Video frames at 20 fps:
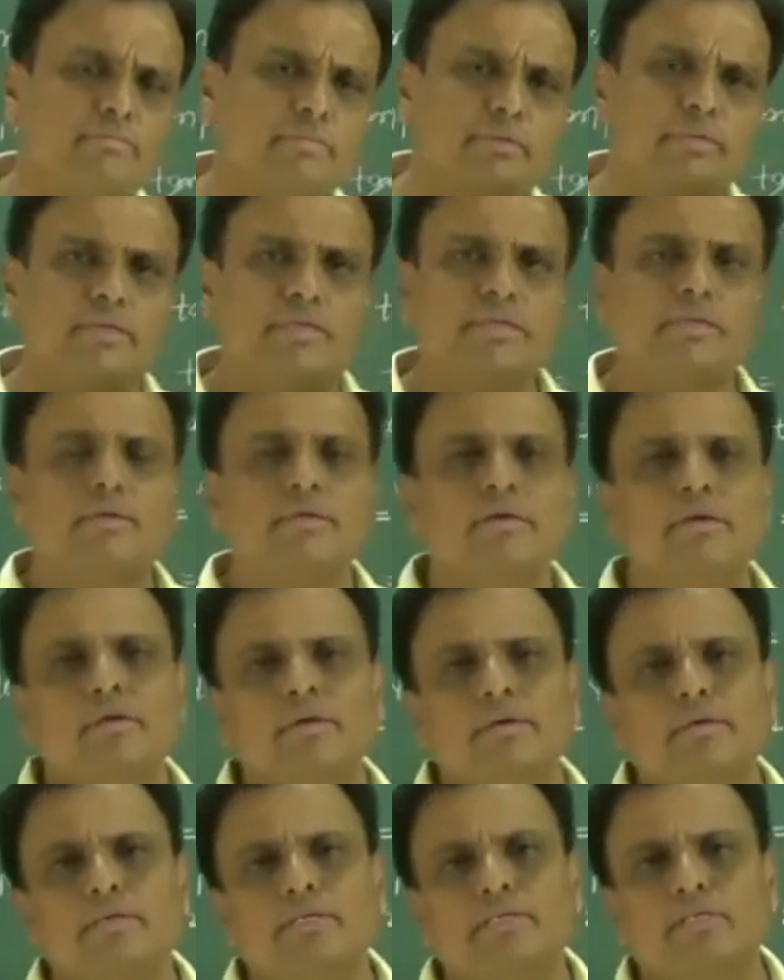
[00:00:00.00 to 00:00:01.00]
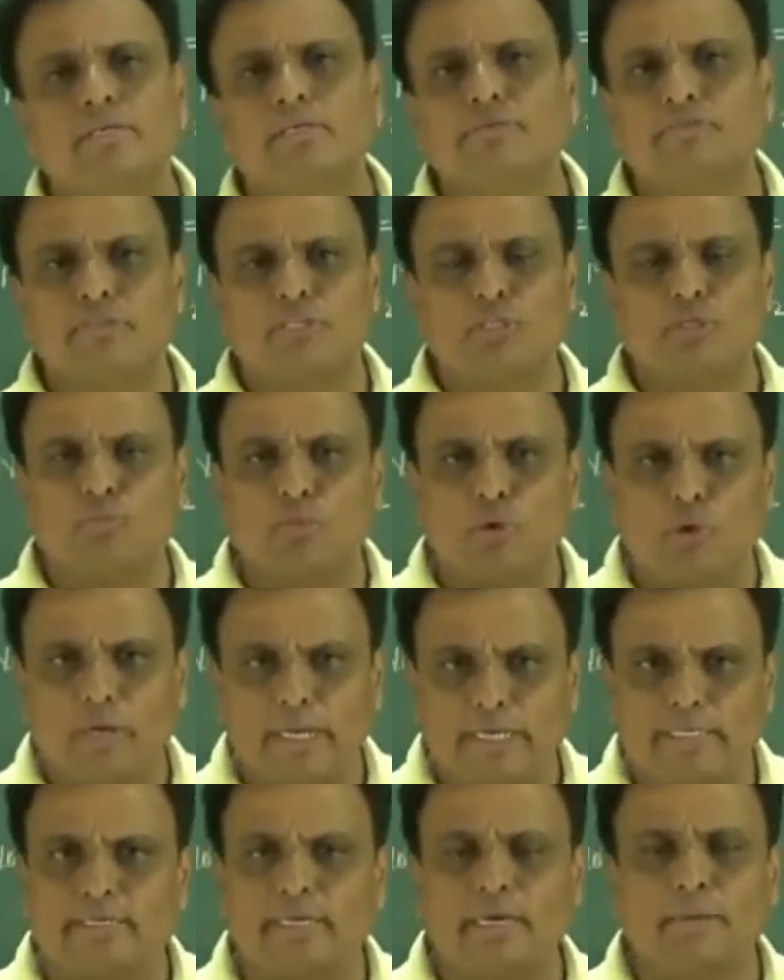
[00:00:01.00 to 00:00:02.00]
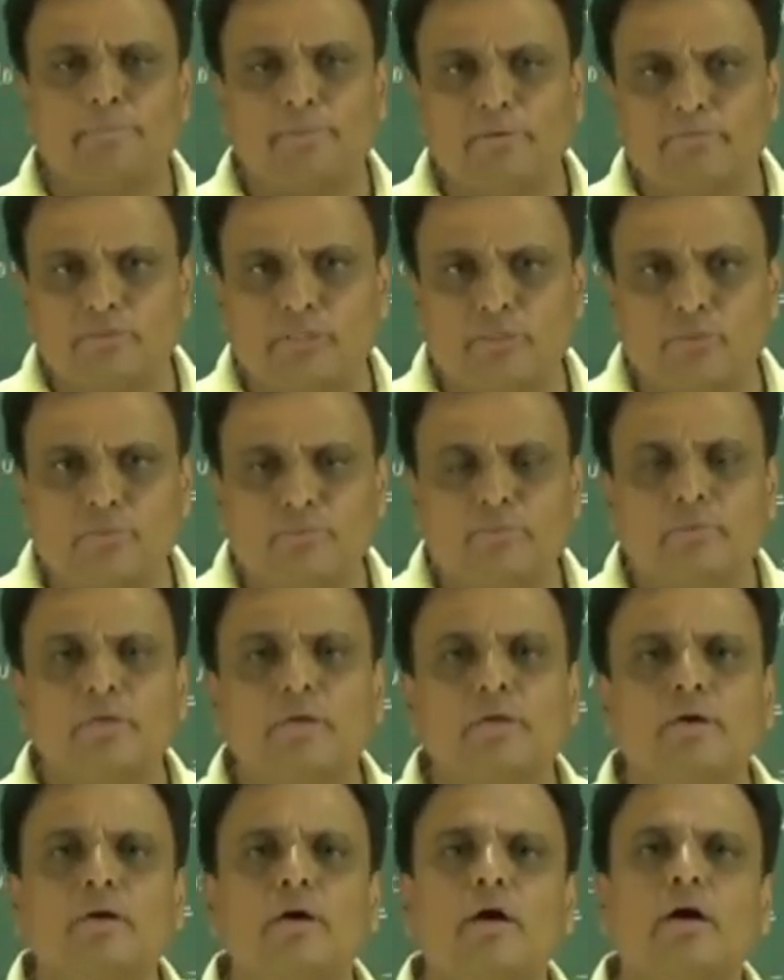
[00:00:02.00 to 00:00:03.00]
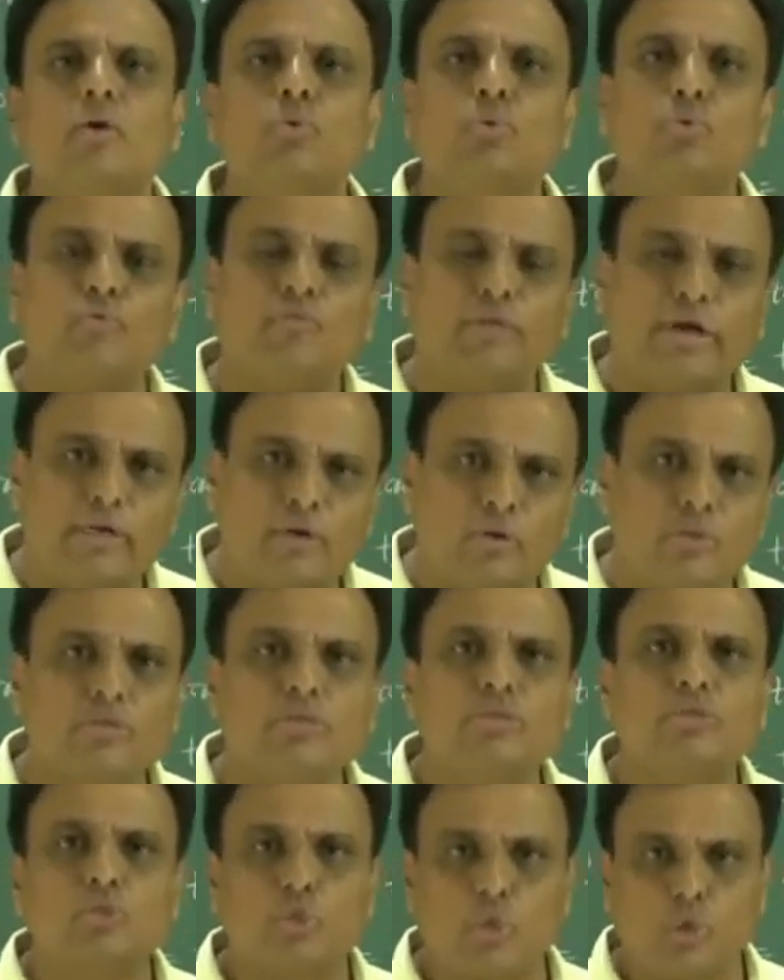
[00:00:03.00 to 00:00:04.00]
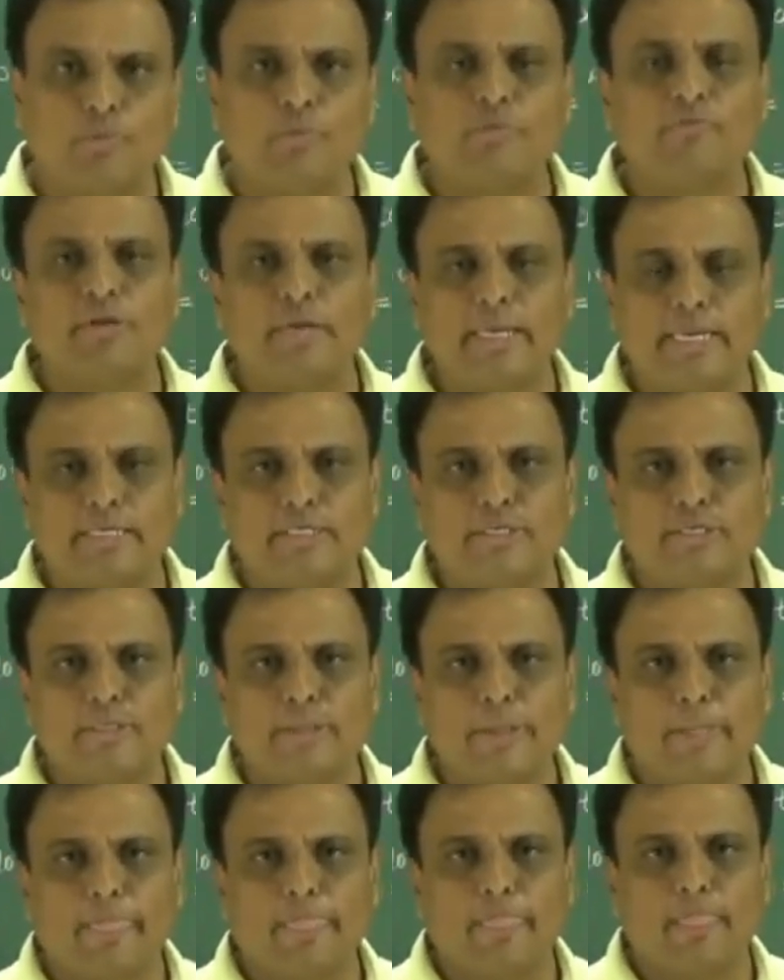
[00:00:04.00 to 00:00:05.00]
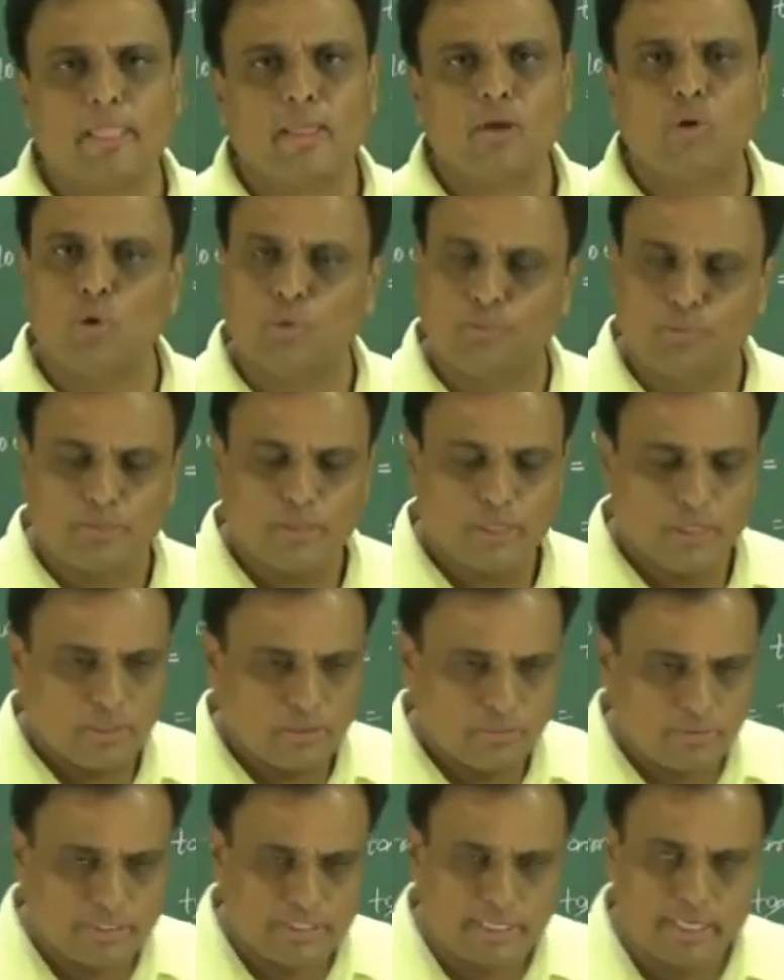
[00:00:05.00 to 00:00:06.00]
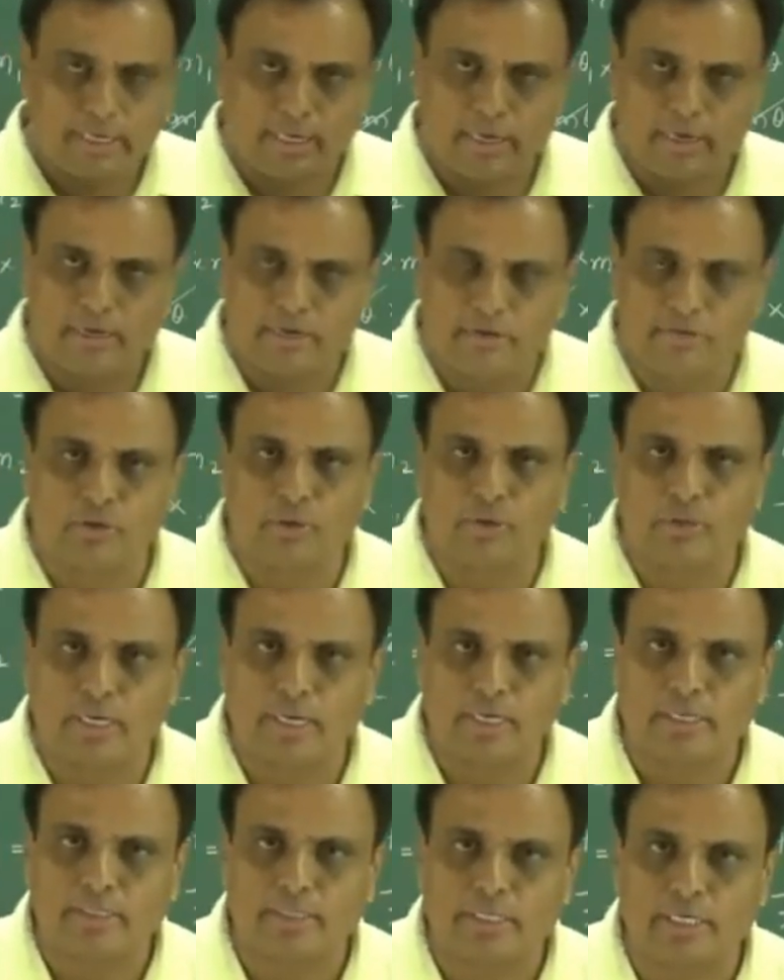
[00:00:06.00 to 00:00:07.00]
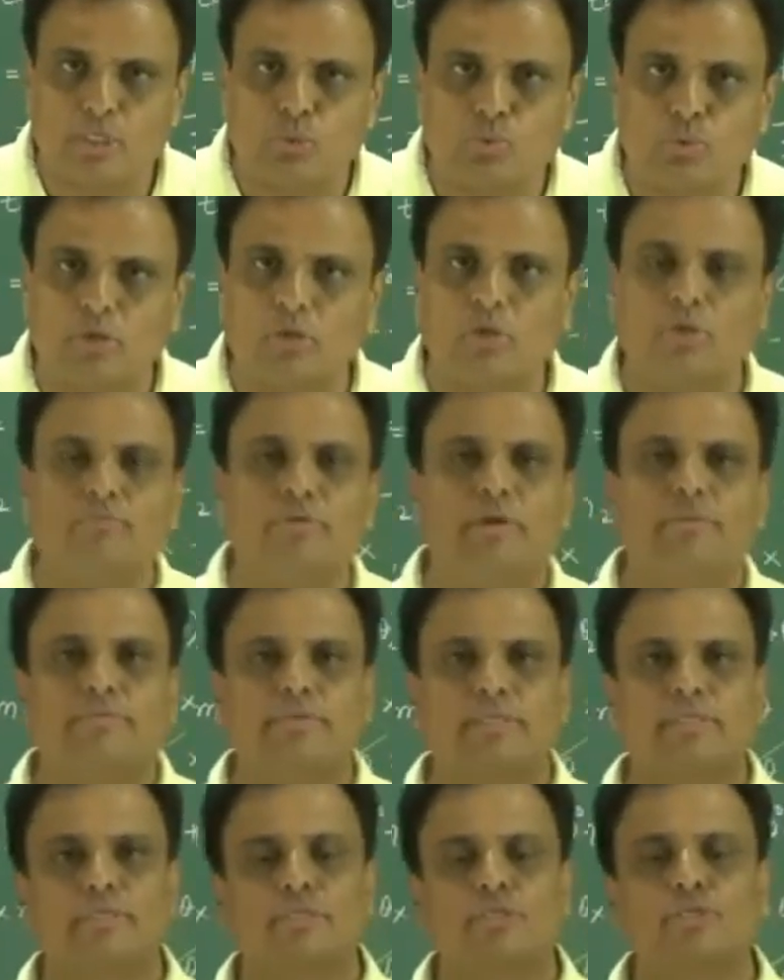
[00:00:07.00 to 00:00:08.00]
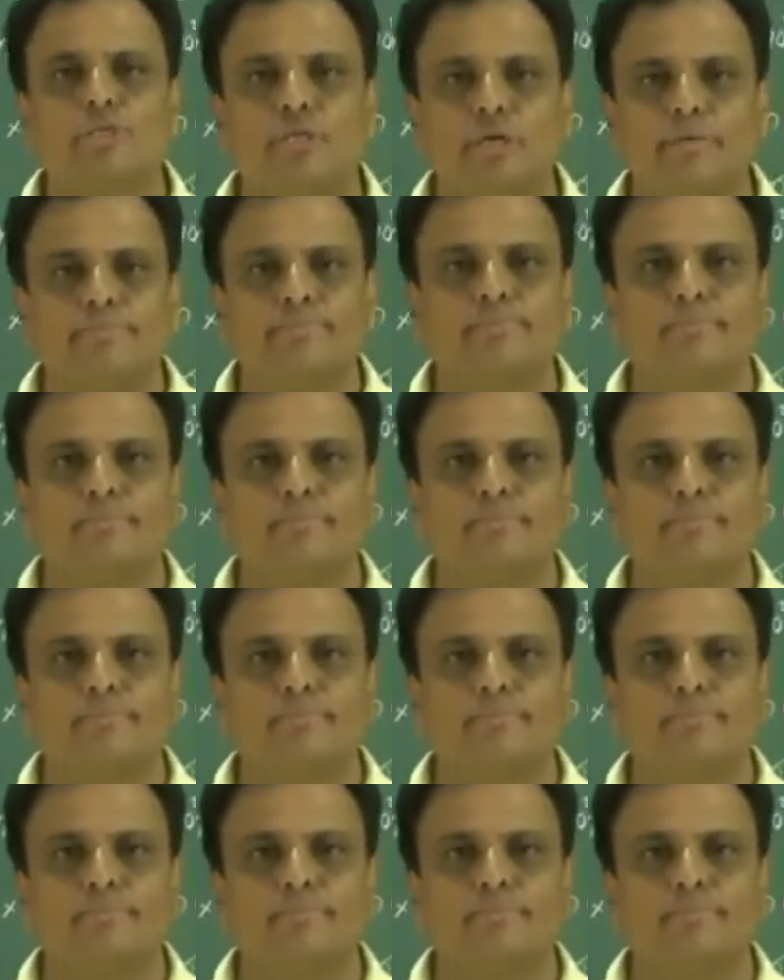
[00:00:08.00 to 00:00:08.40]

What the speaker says: just discuss with small example with you how to find out slope of a line. Hope once again I'll review the things what all we have discussed now.